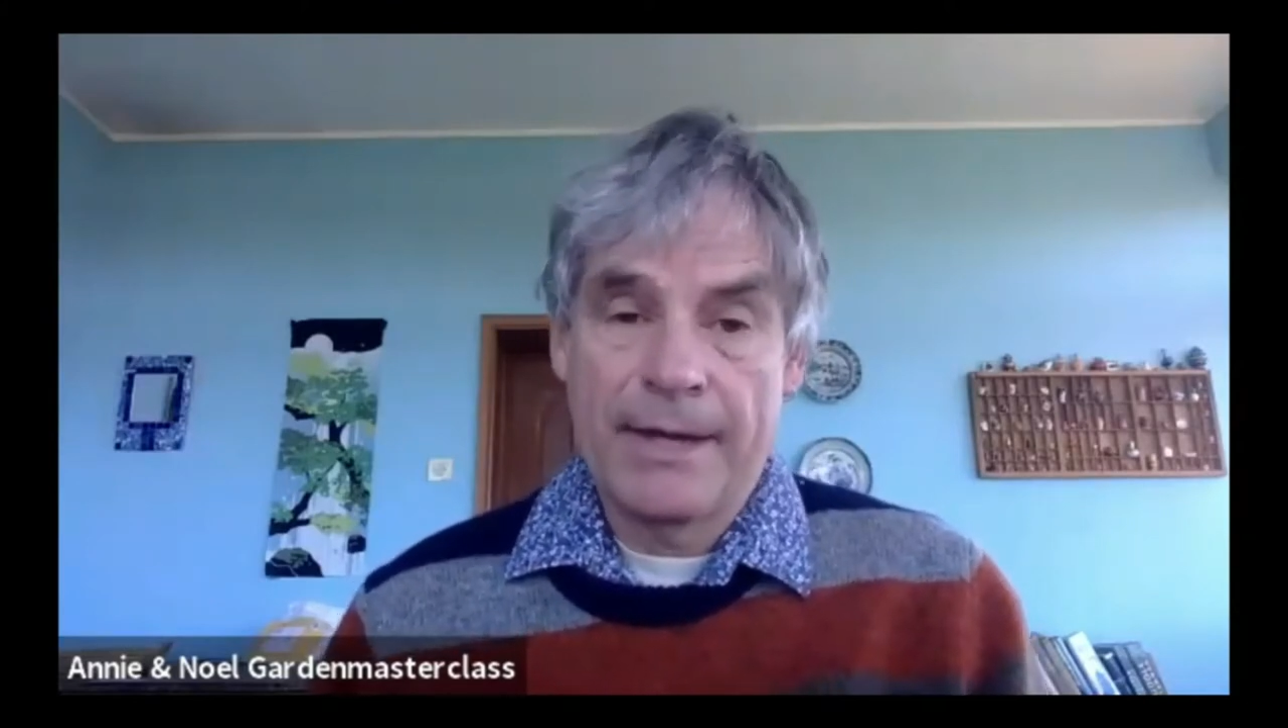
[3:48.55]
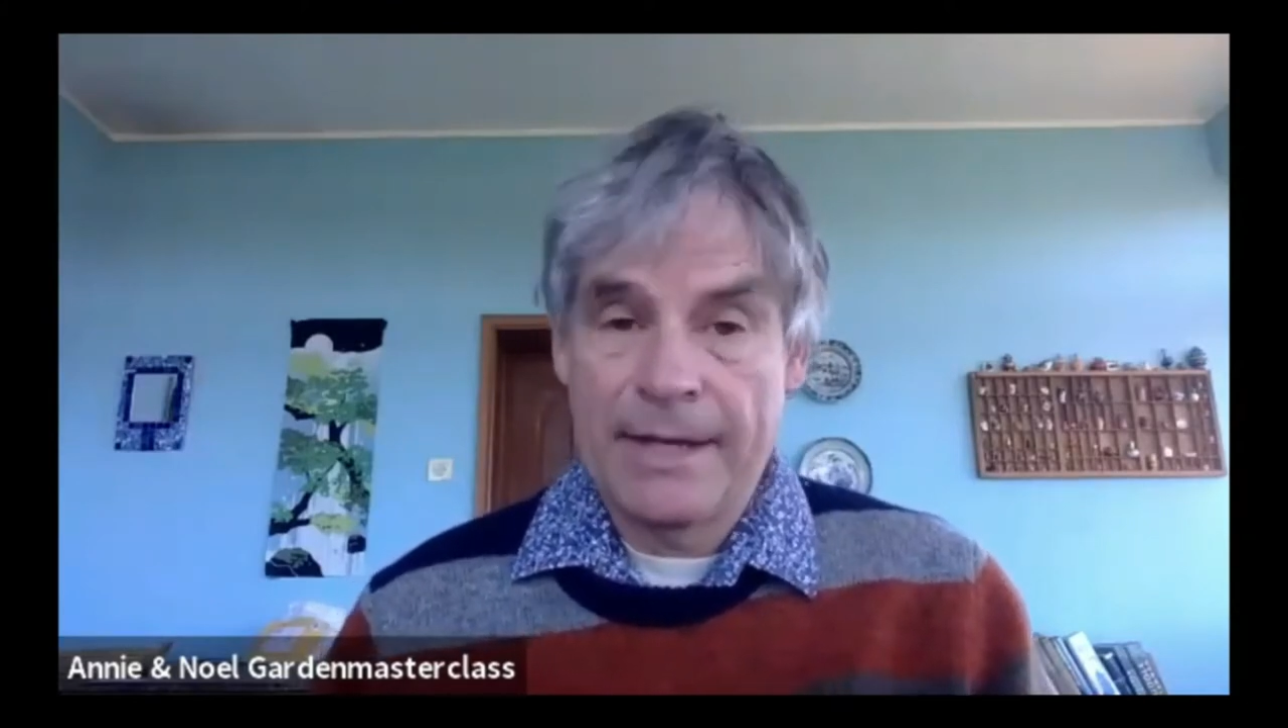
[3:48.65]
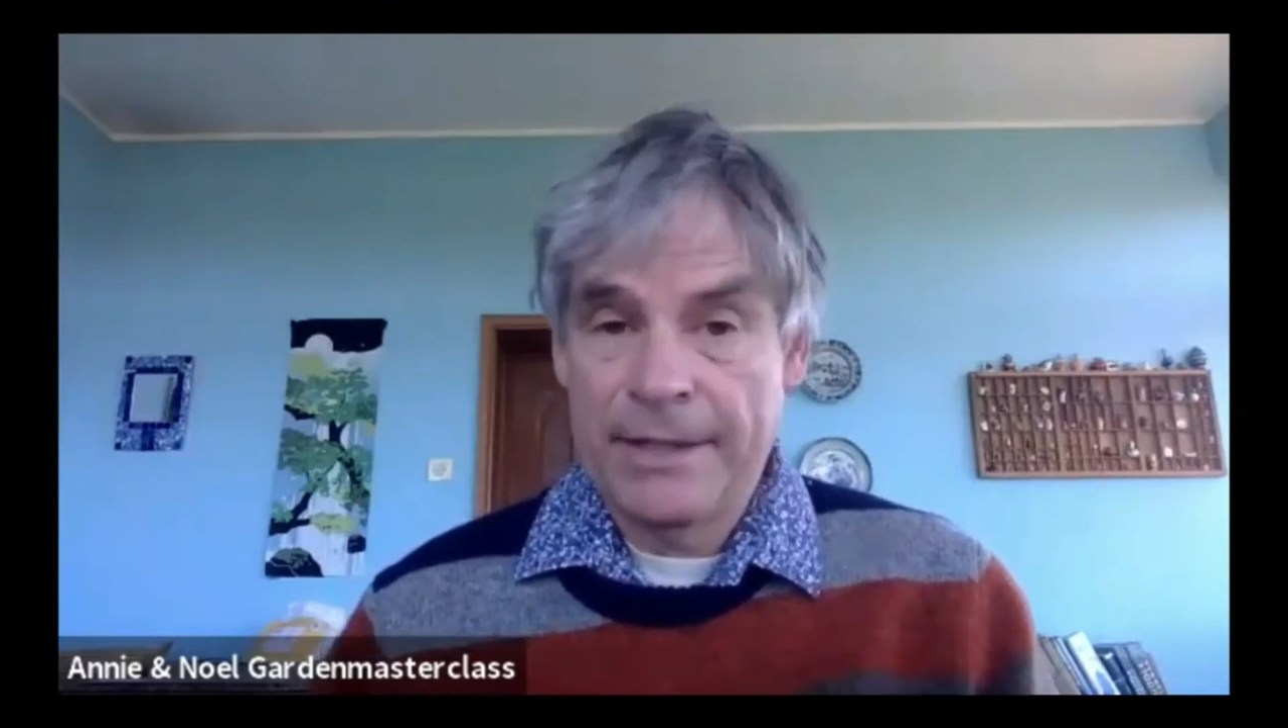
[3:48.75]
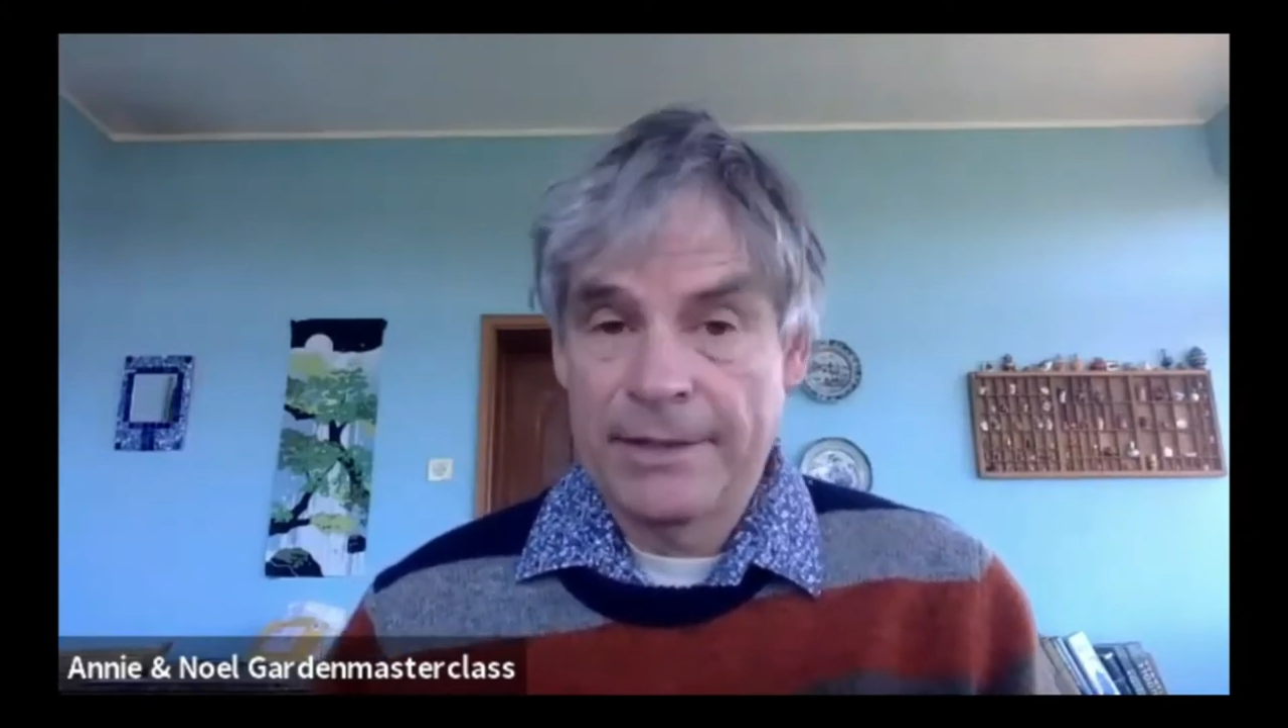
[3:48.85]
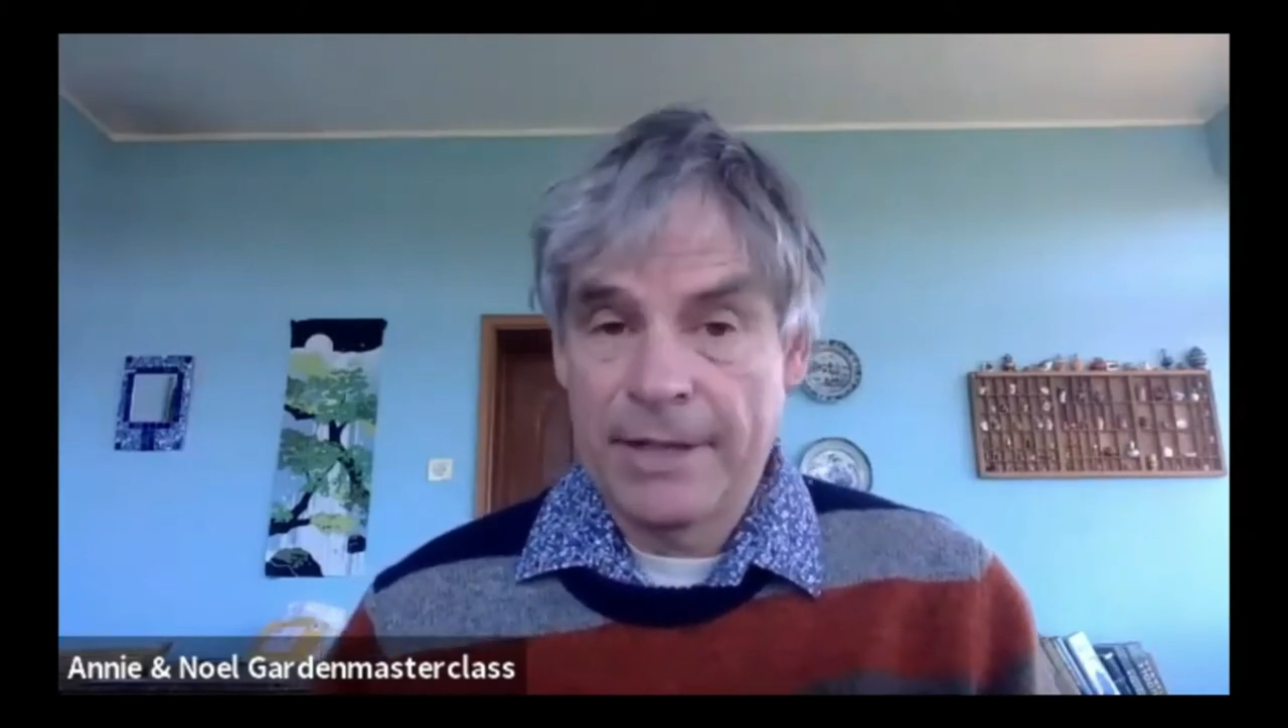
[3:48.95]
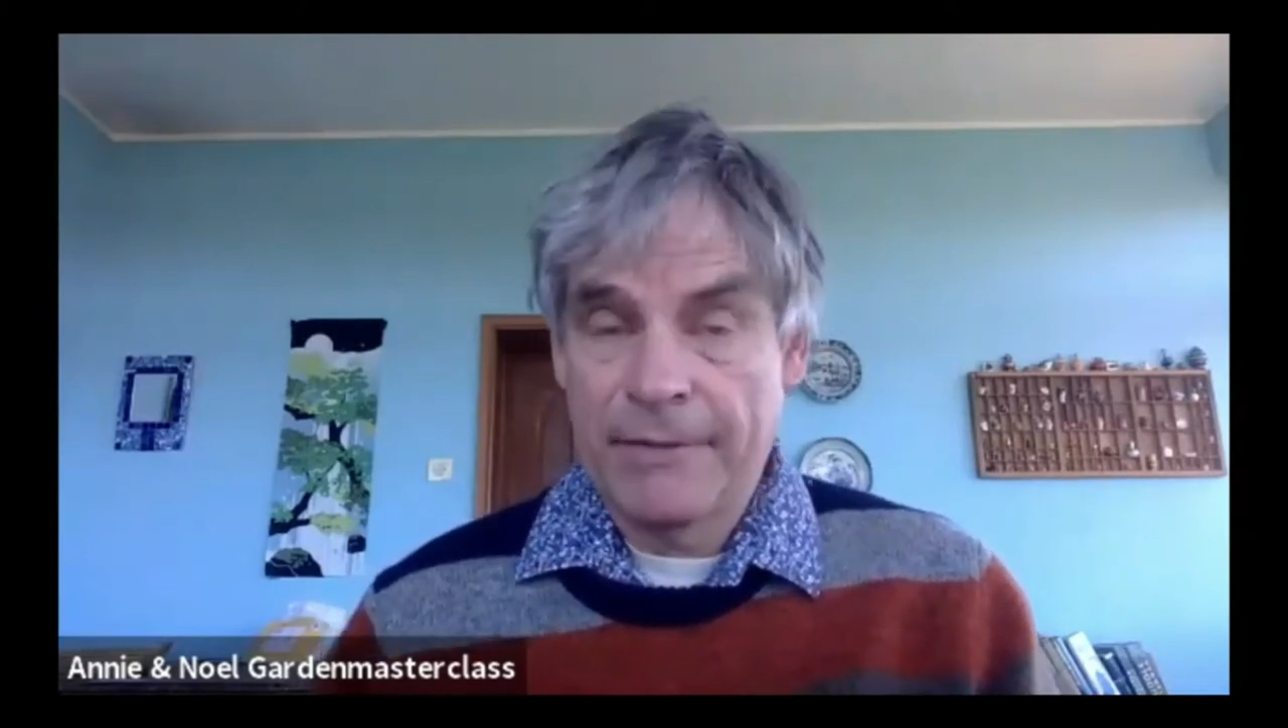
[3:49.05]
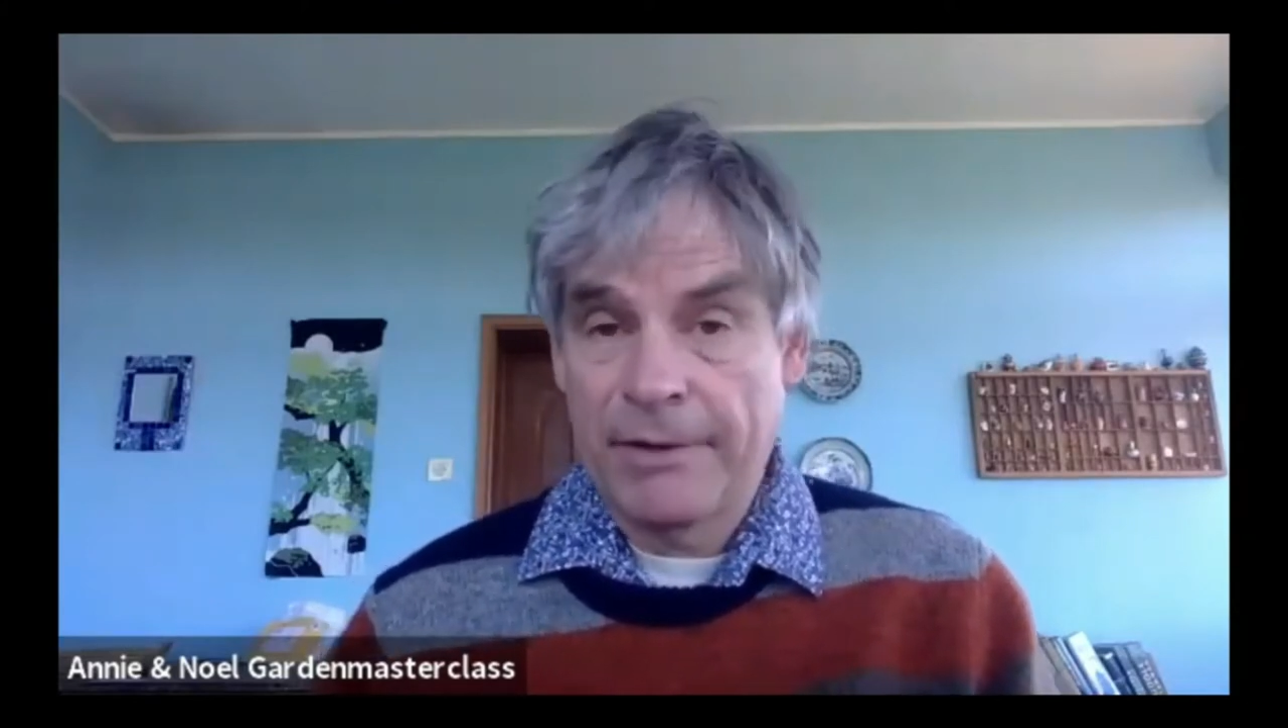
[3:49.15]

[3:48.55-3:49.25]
He's a